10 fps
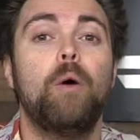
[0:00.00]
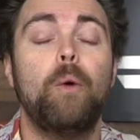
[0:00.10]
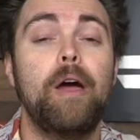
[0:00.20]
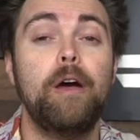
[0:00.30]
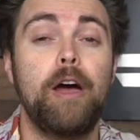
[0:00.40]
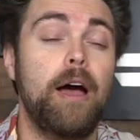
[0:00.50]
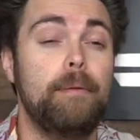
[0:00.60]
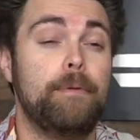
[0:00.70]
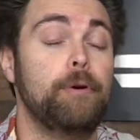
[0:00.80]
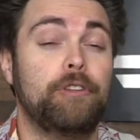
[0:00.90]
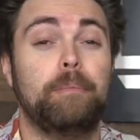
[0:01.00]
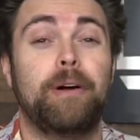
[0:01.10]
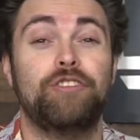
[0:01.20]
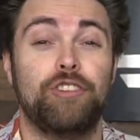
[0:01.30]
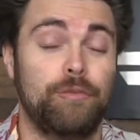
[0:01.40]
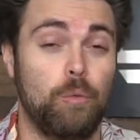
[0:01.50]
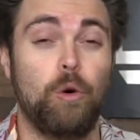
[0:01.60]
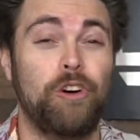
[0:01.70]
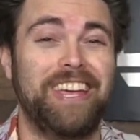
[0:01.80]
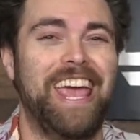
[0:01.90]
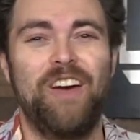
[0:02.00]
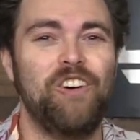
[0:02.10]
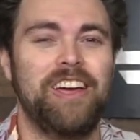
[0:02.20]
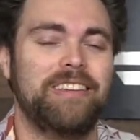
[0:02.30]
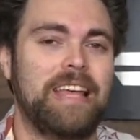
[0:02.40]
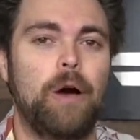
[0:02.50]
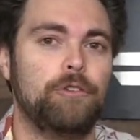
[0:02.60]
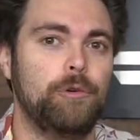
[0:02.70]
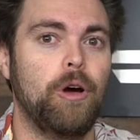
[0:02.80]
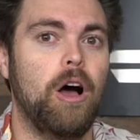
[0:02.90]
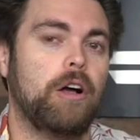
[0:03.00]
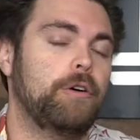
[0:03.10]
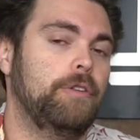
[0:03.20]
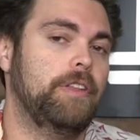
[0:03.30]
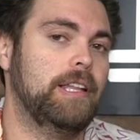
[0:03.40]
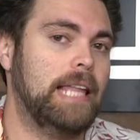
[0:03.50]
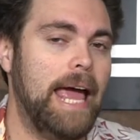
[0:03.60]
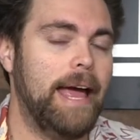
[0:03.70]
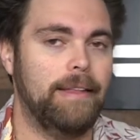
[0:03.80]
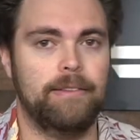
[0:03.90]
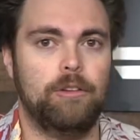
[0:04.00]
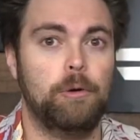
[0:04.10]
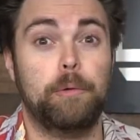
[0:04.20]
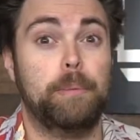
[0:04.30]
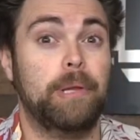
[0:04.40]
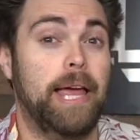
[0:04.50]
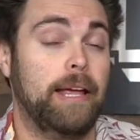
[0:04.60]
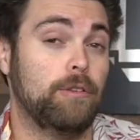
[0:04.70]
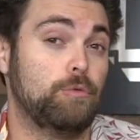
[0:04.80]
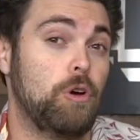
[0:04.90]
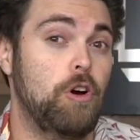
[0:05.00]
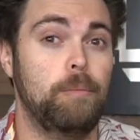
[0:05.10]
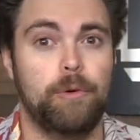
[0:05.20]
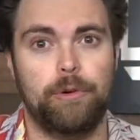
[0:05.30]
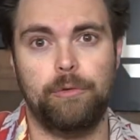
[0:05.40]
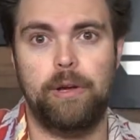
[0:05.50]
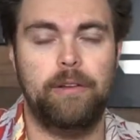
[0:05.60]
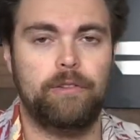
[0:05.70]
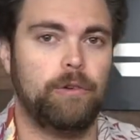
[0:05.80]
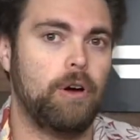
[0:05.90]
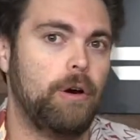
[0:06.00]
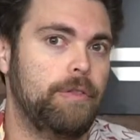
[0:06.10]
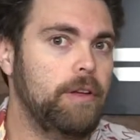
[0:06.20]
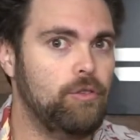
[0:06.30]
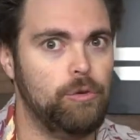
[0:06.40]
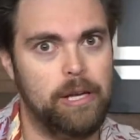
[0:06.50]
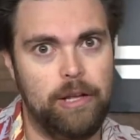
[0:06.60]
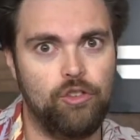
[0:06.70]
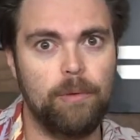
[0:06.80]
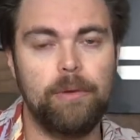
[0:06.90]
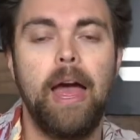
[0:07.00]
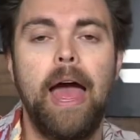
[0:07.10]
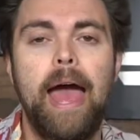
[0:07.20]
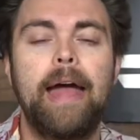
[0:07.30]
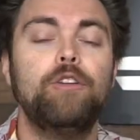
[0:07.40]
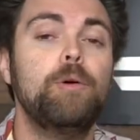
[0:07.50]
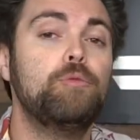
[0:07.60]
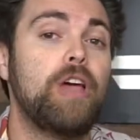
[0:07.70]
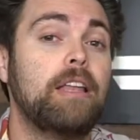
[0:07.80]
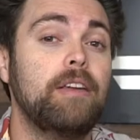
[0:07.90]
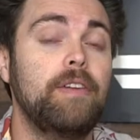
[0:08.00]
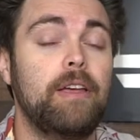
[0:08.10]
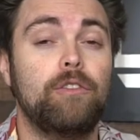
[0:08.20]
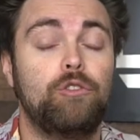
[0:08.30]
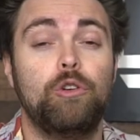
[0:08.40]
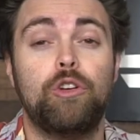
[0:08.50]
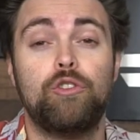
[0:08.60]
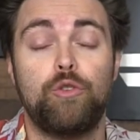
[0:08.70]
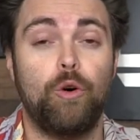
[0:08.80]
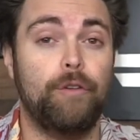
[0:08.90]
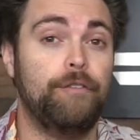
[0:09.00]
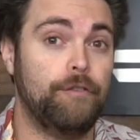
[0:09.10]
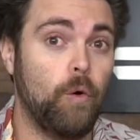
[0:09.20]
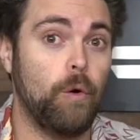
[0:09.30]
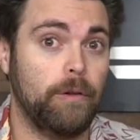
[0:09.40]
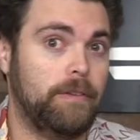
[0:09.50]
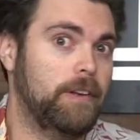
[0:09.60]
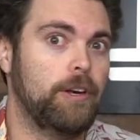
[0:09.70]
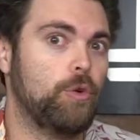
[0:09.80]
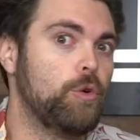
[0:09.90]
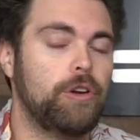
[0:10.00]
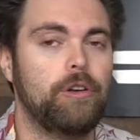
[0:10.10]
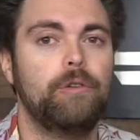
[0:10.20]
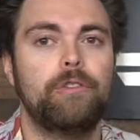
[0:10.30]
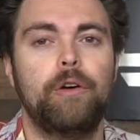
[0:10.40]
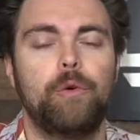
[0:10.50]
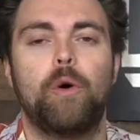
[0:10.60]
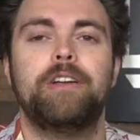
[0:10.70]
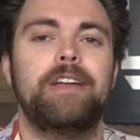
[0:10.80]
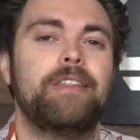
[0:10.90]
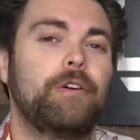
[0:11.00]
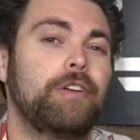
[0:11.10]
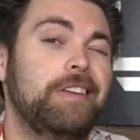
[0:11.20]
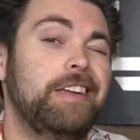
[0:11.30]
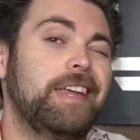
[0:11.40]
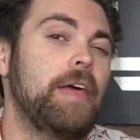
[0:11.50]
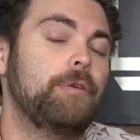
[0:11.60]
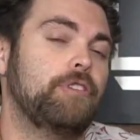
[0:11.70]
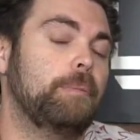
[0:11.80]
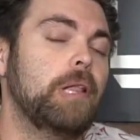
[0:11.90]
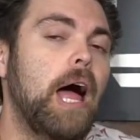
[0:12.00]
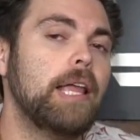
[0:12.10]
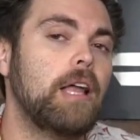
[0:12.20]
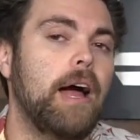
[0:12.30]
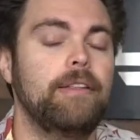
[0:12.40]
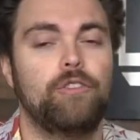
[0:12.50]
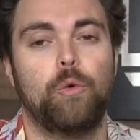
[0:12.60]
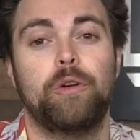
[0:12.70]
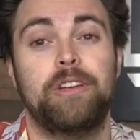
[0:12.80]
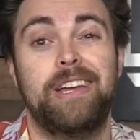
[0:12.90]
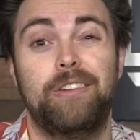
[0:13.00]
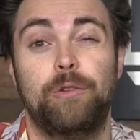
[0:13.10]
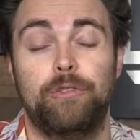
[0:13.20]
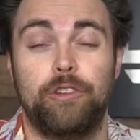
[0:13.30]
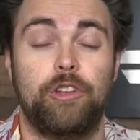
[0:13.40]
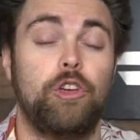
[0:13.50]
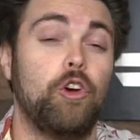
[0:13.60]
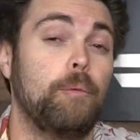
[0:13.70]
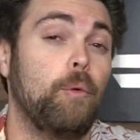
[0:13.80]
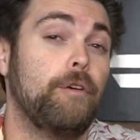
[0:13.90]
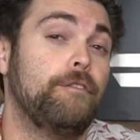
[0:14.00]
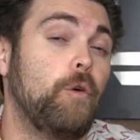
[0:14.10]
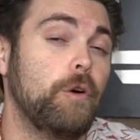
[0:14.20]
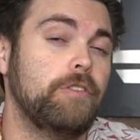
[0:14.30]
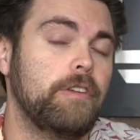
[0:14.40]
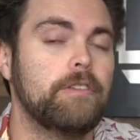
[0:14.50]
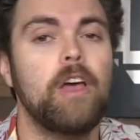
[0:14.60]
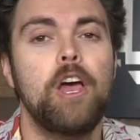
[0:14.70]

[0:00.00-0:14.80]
where uh, there is a bunch of warring areas out to conquer the lands. You could be playing as Rome, or Greece, or Carthage, or Egypt, and your objective is to control forts. And in order to do so, you're going to need the need to gather supply lines, you're going to need to secure more forces,